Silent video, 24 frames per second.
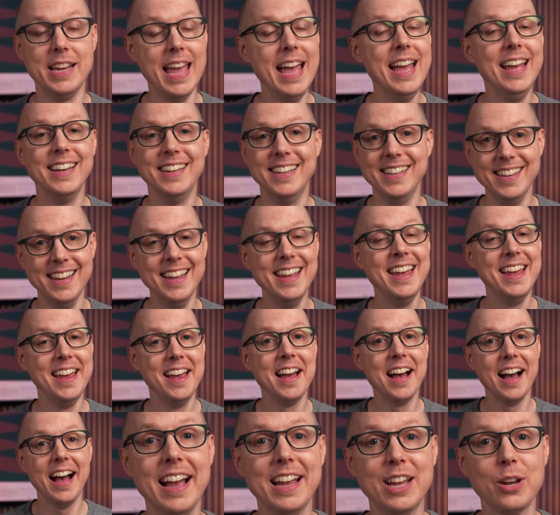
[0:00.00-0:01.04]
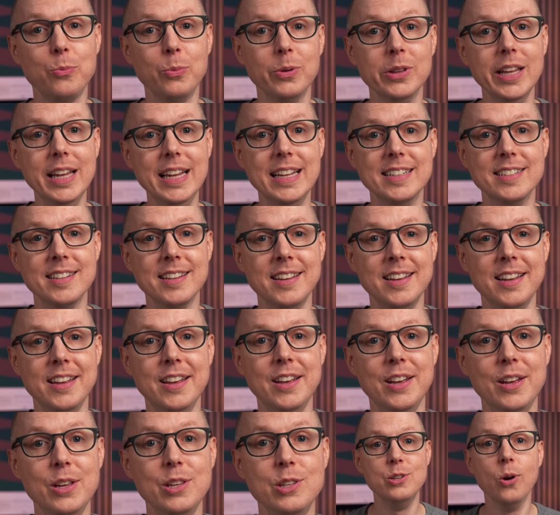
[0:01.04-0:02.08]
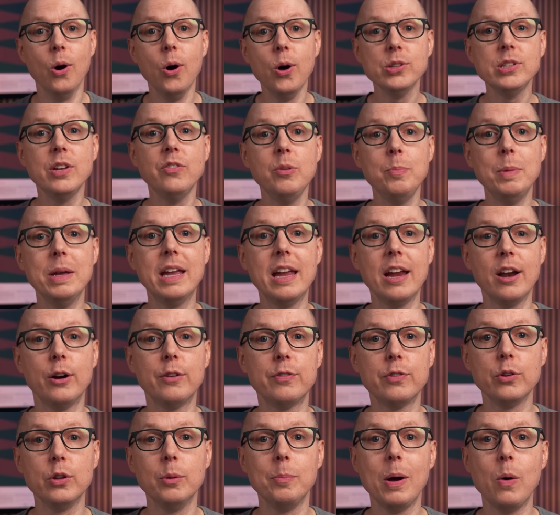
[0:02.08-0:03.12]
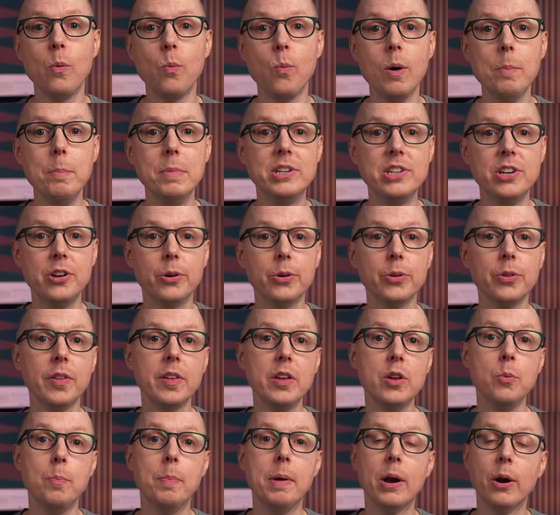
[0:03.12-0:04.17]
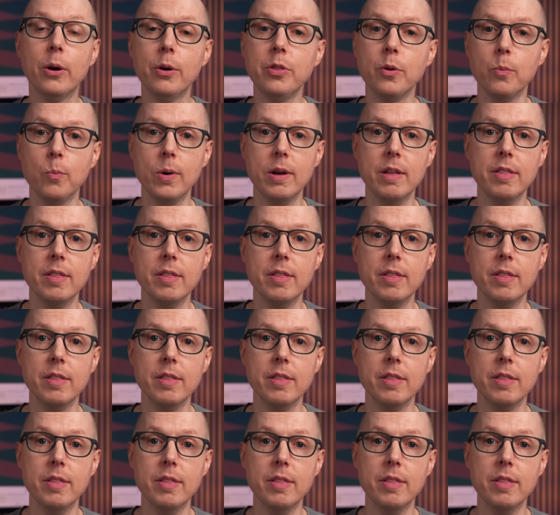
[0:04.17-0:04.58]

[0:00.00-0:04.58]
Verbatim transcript: Again, I can relate. You also have to be careful about what material that you pair them